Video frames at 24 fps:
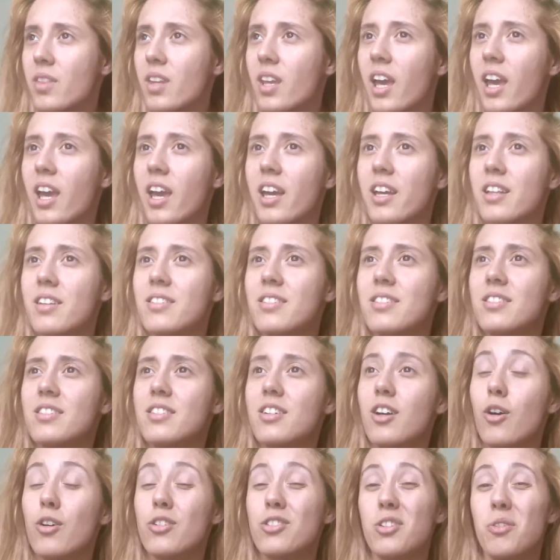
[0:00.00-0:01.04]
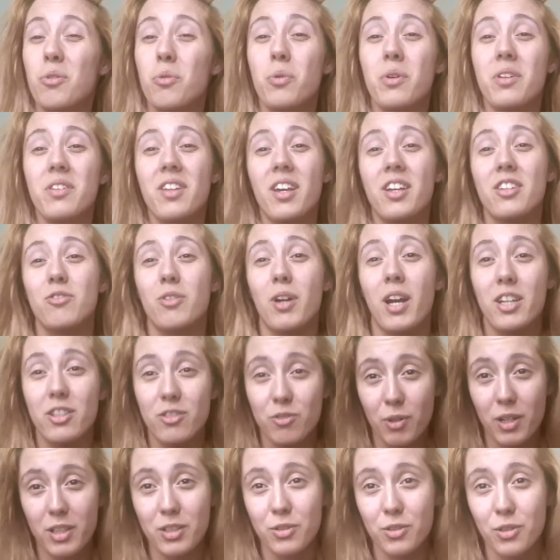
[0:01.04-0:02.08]
and uh, also once I, tr I
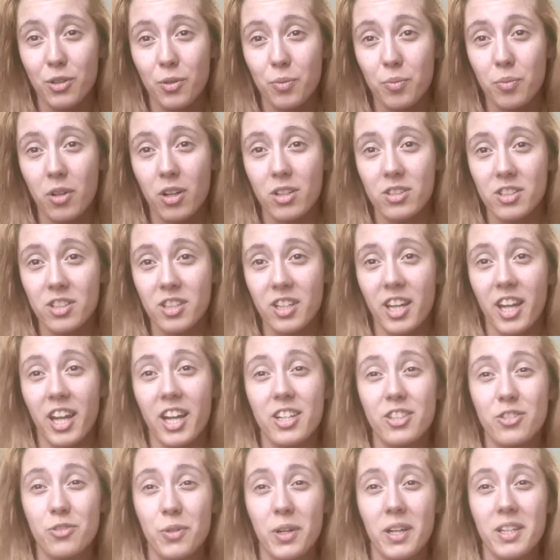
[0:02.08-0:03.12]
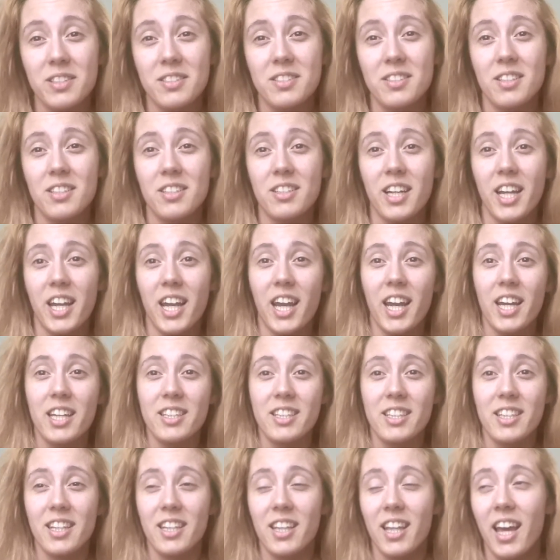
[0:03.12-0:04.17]
tried to go blonde in a hairdresser
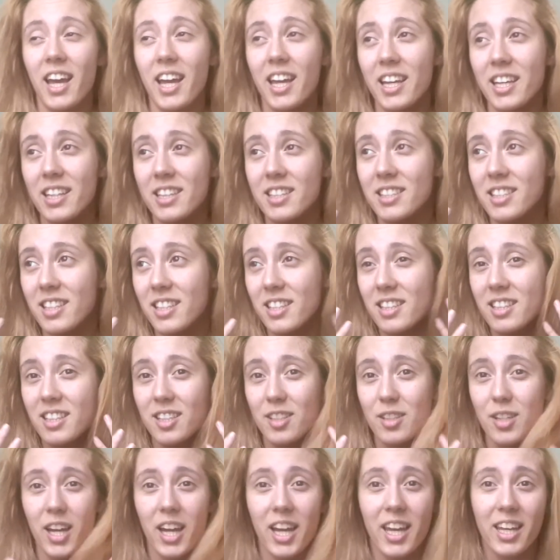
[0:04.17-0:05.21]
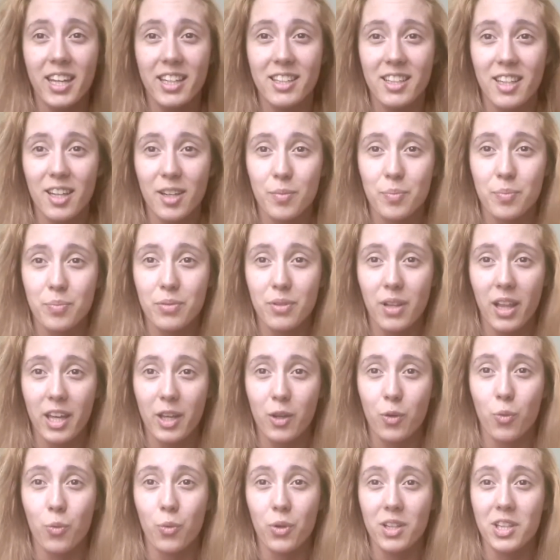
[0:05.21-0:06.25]
and I ended, up, I ended up
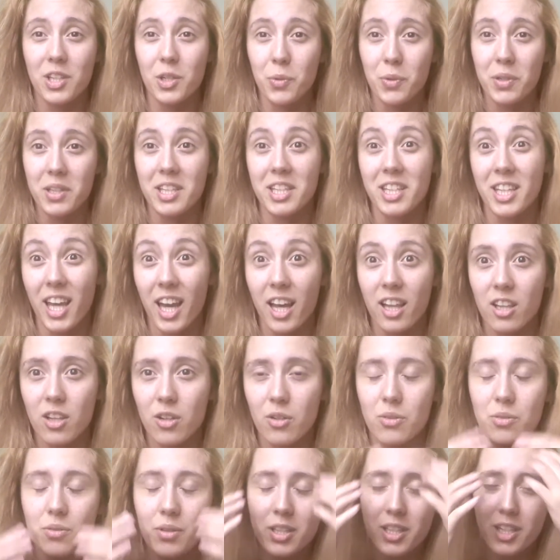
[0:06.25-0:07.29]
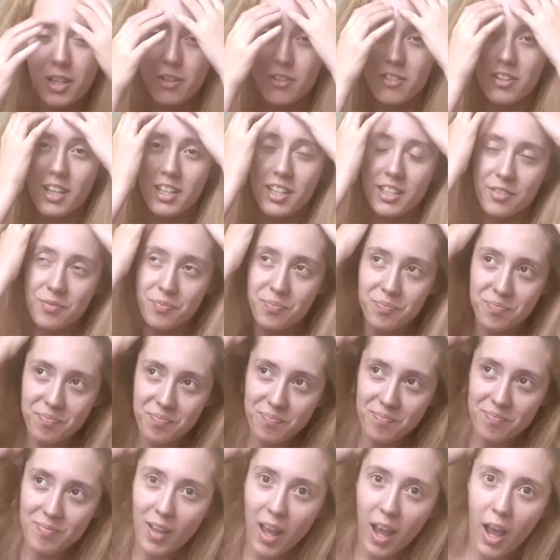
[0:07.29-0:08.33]
like really really yellow and I was like
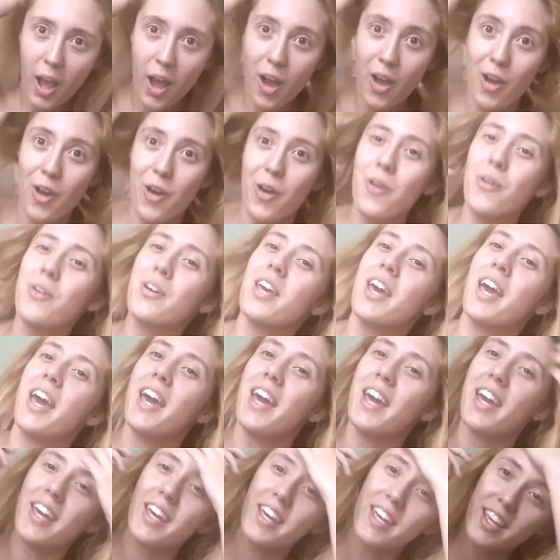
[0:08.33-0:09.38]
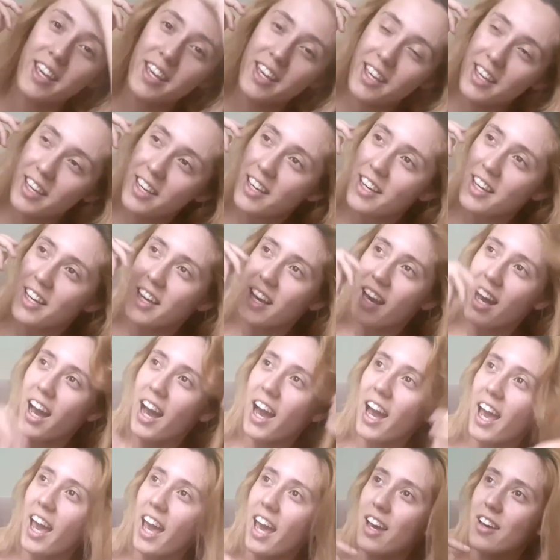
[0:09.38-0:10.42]
okay
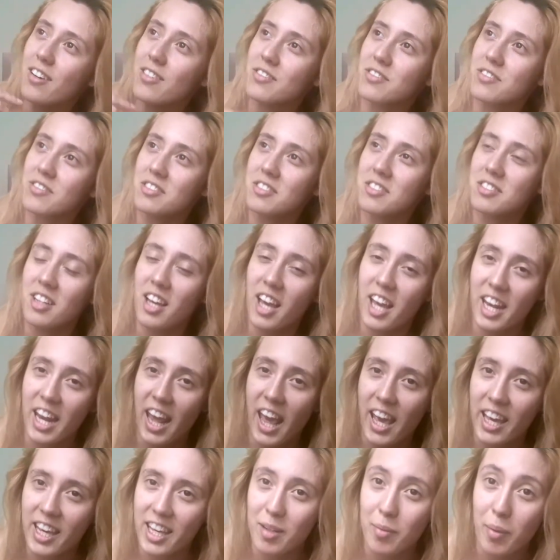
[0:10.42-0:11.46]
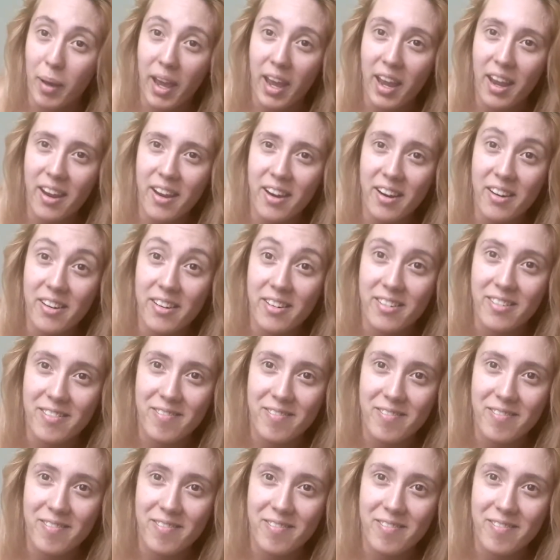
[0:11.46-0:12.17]
I have uh, an egg in my hair